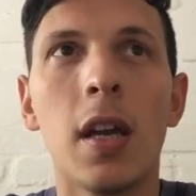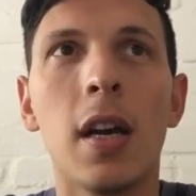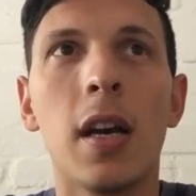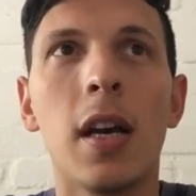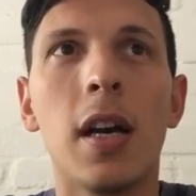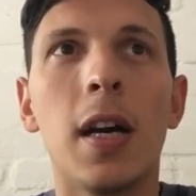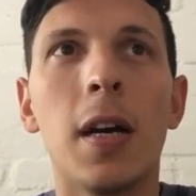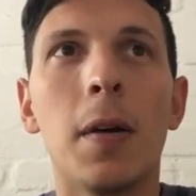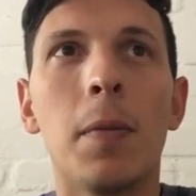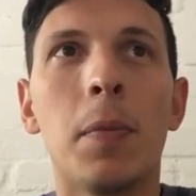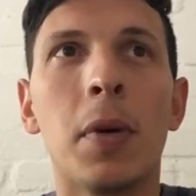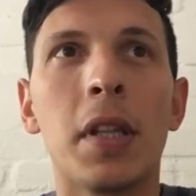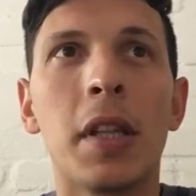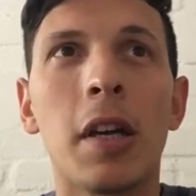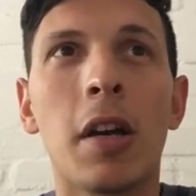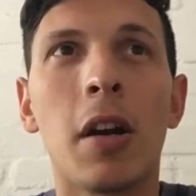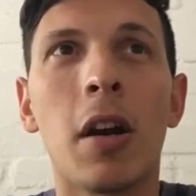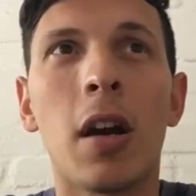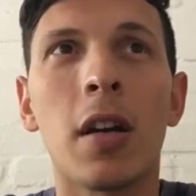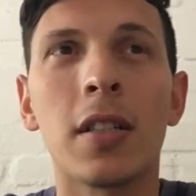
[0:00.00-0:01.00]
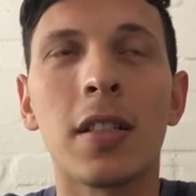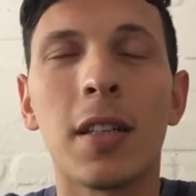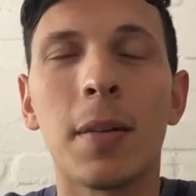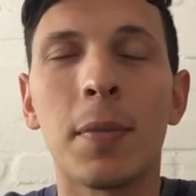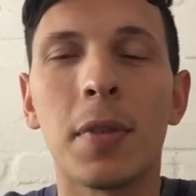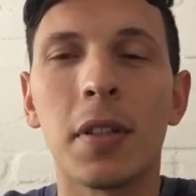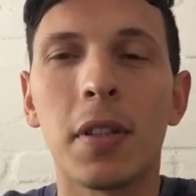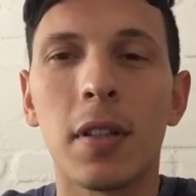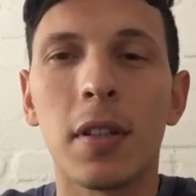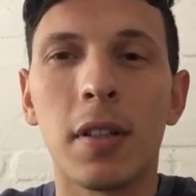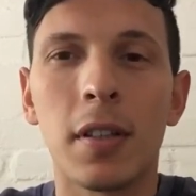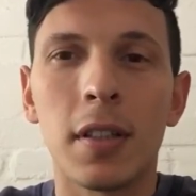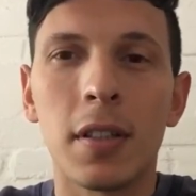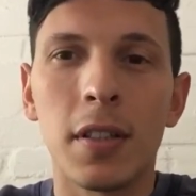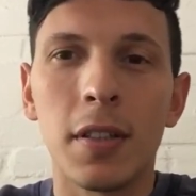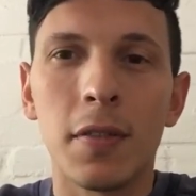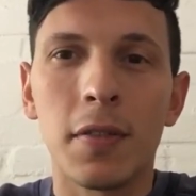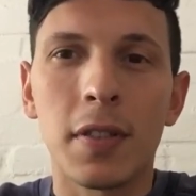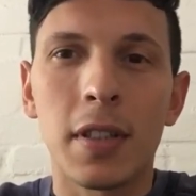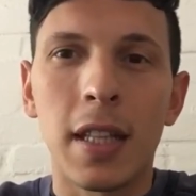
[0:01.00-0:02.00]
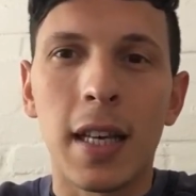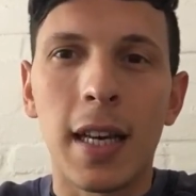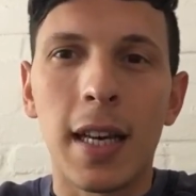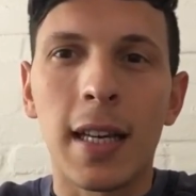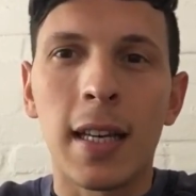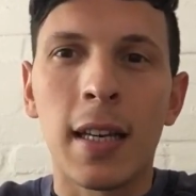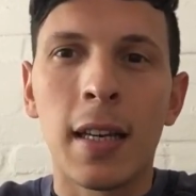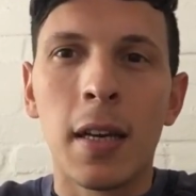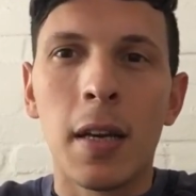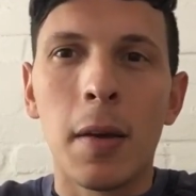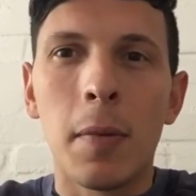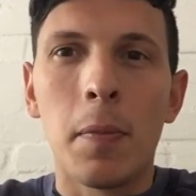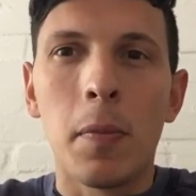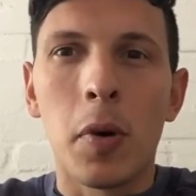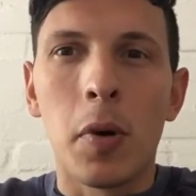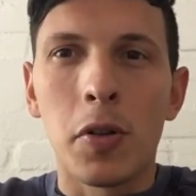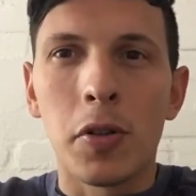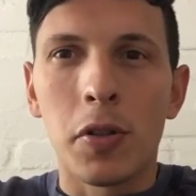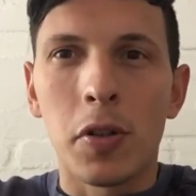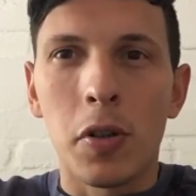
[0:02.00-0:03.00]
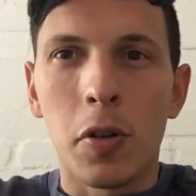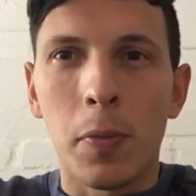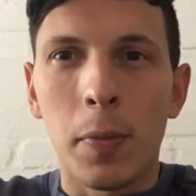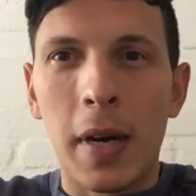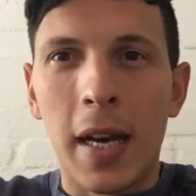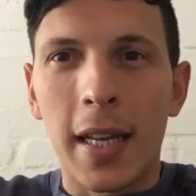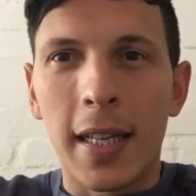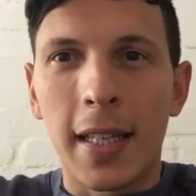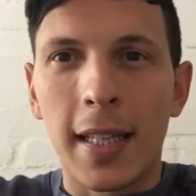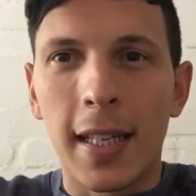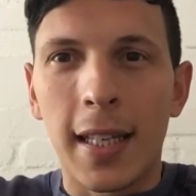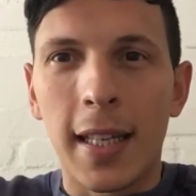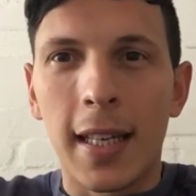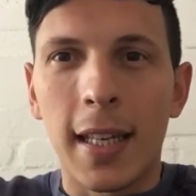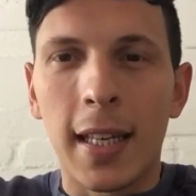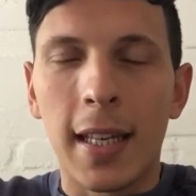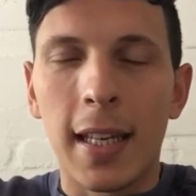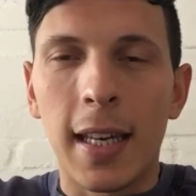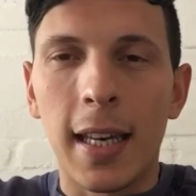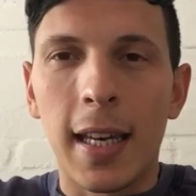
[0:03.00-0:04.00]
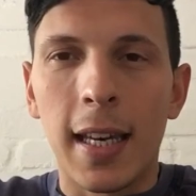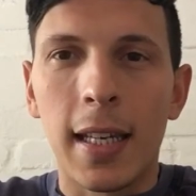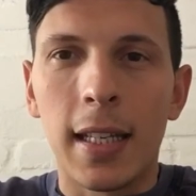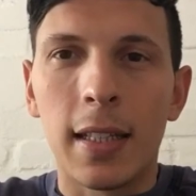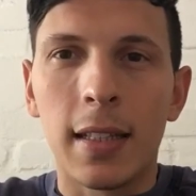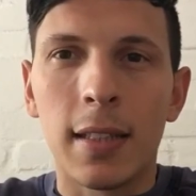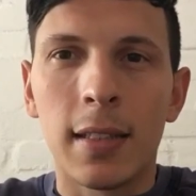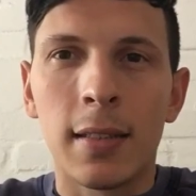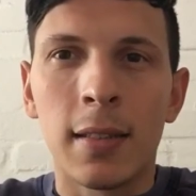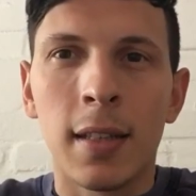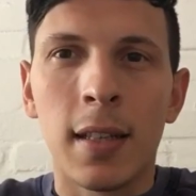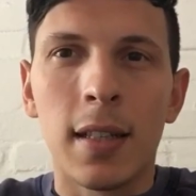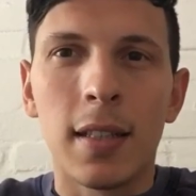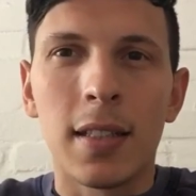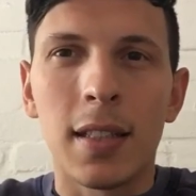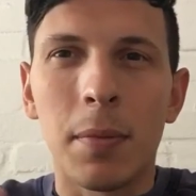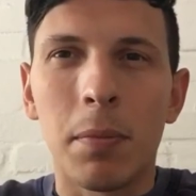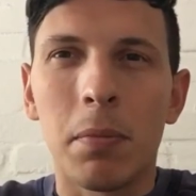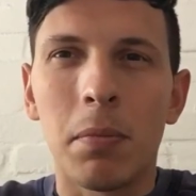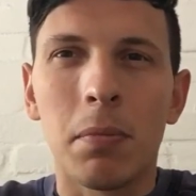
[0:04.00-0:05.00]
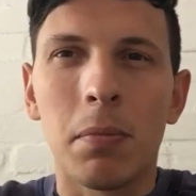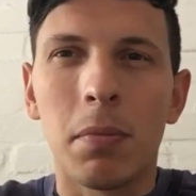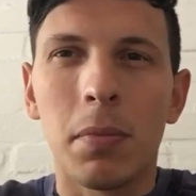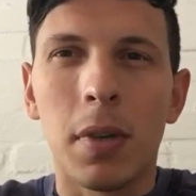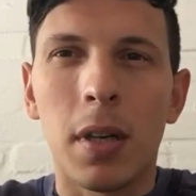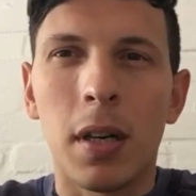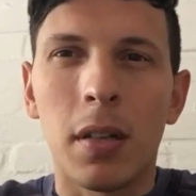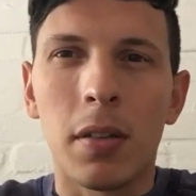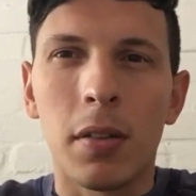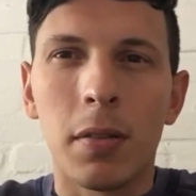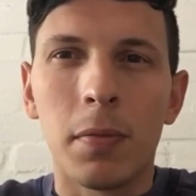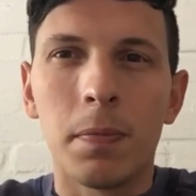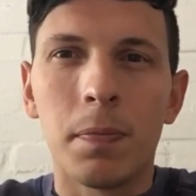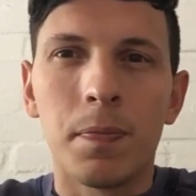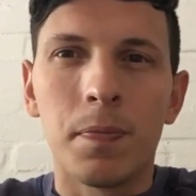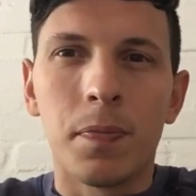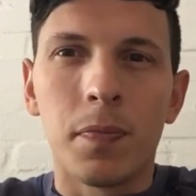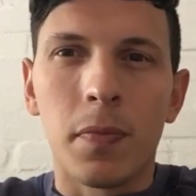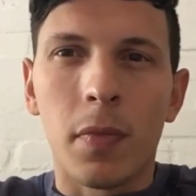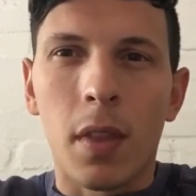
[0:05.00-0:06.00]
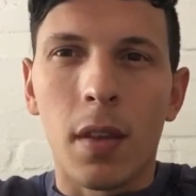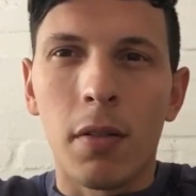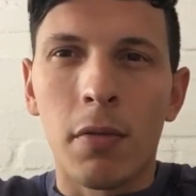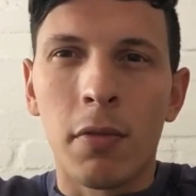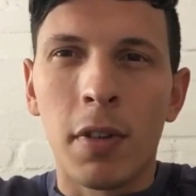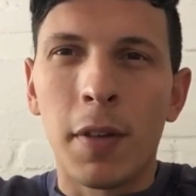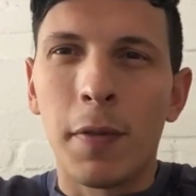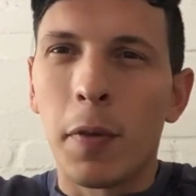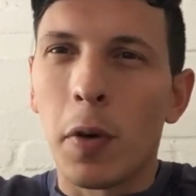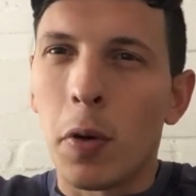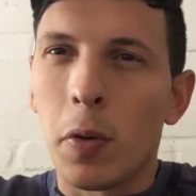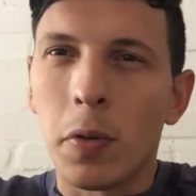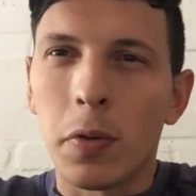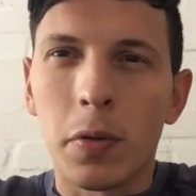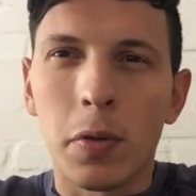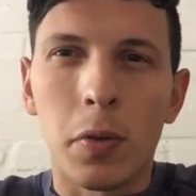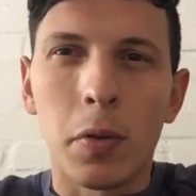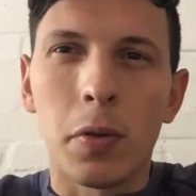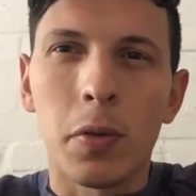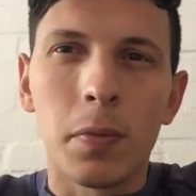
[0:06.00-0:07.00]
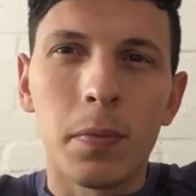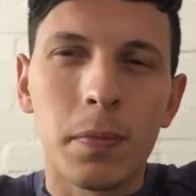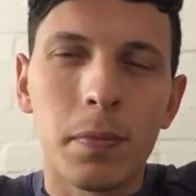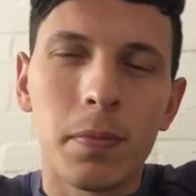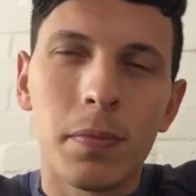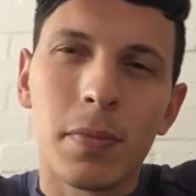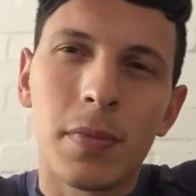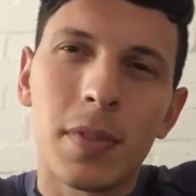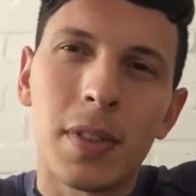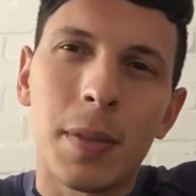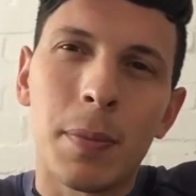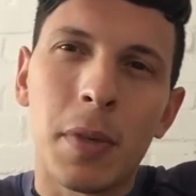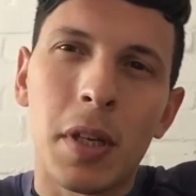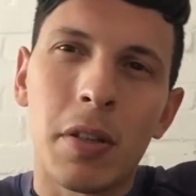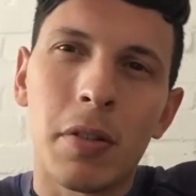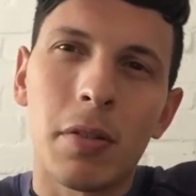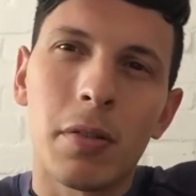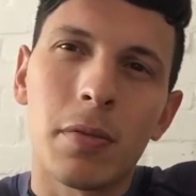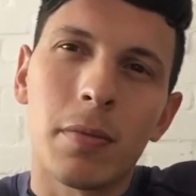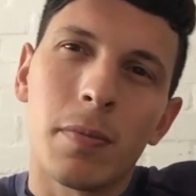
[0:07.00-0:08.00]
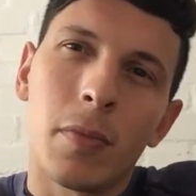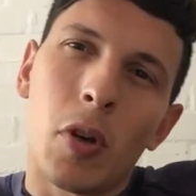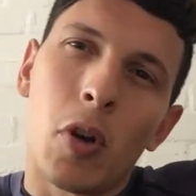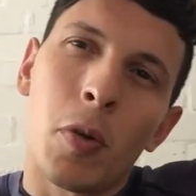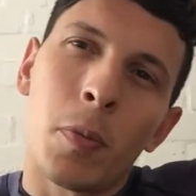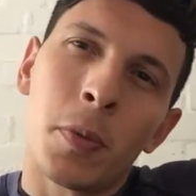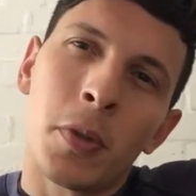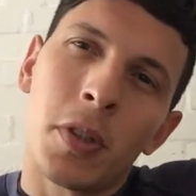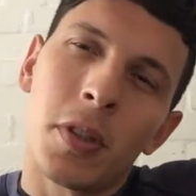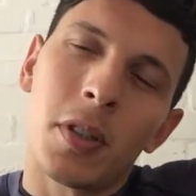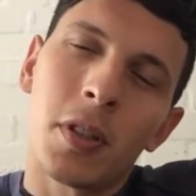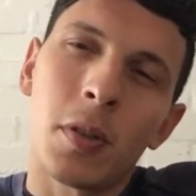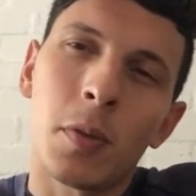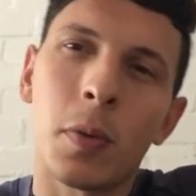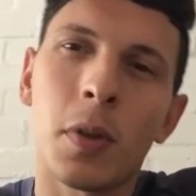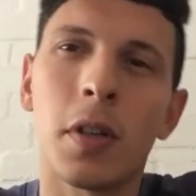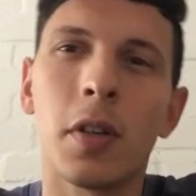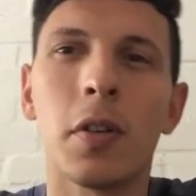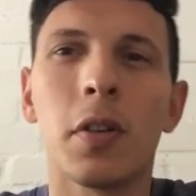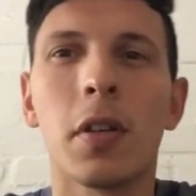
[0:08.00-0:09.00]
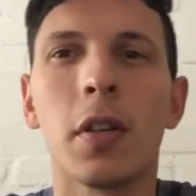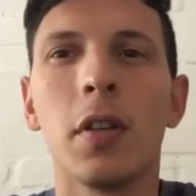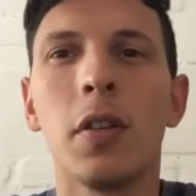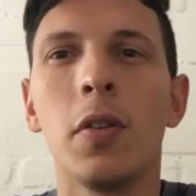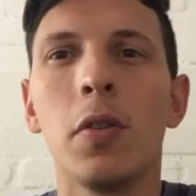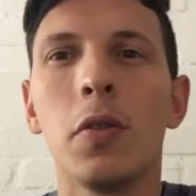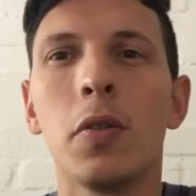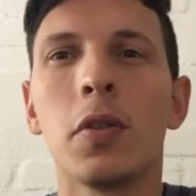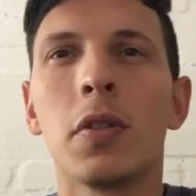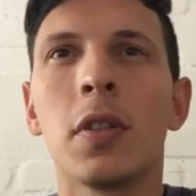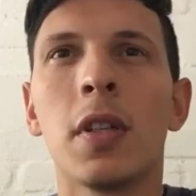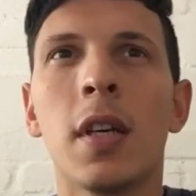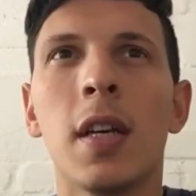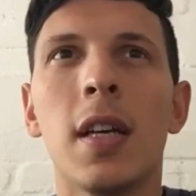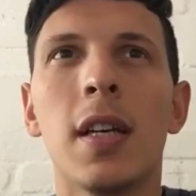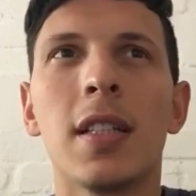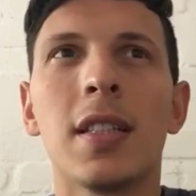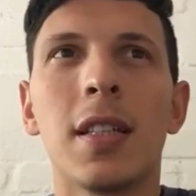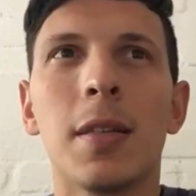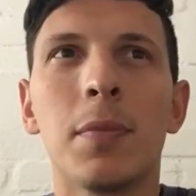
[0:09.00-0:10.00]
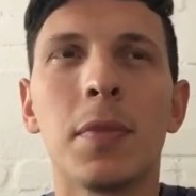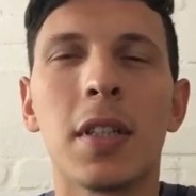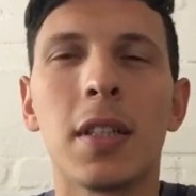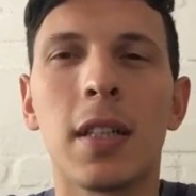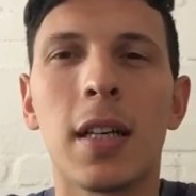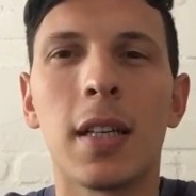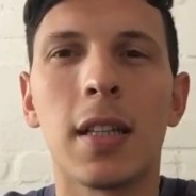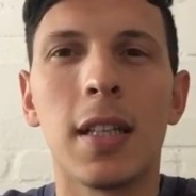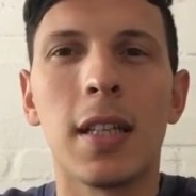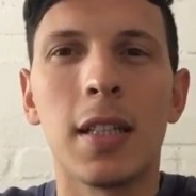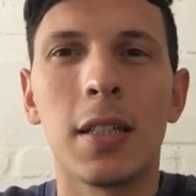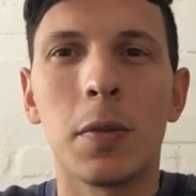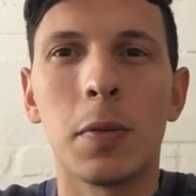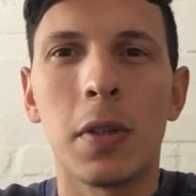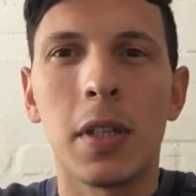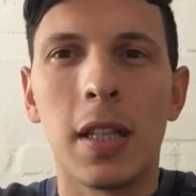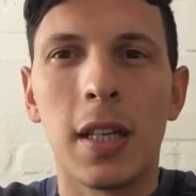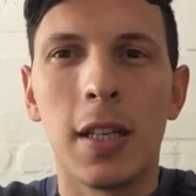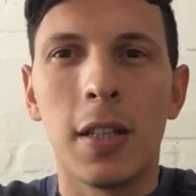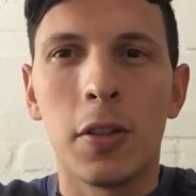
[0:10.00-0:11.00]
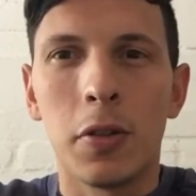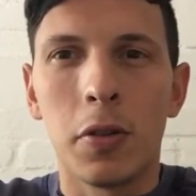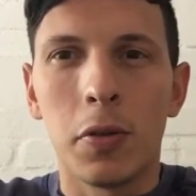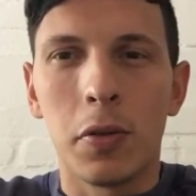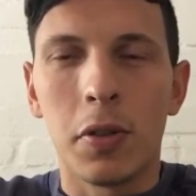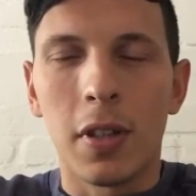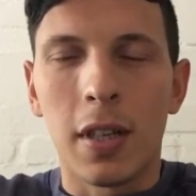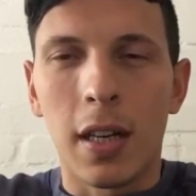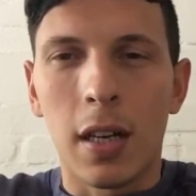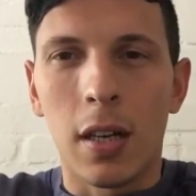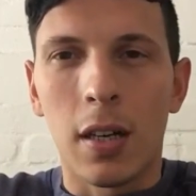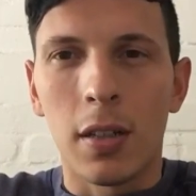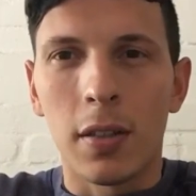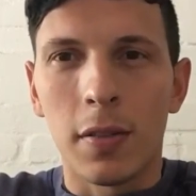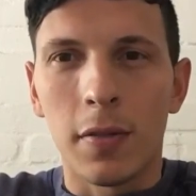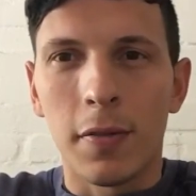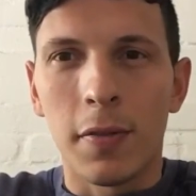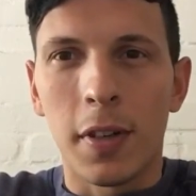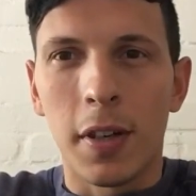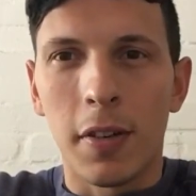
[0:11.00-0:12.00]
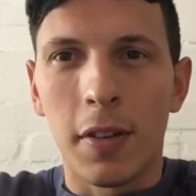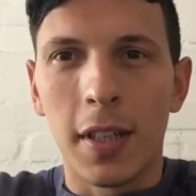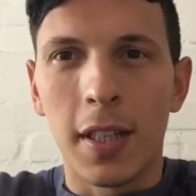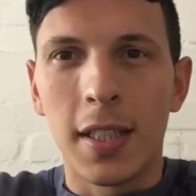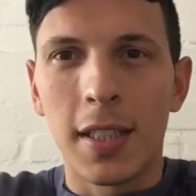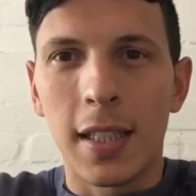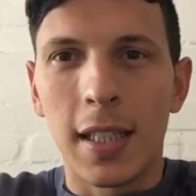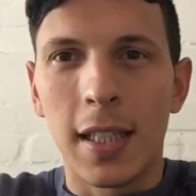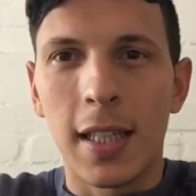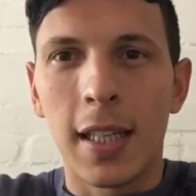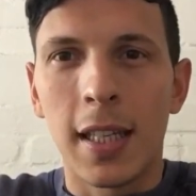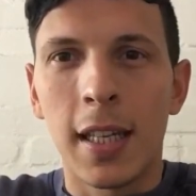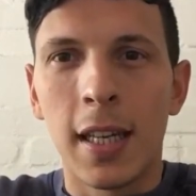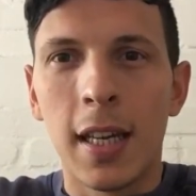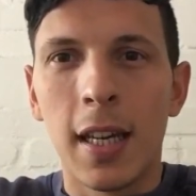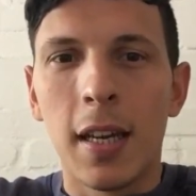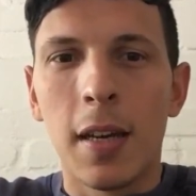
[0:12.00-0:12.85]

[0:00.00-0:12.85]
But there are some alternatives like Monzo banking and some other Revolt, or some other options where you can use something like this, where they issue the card very easily.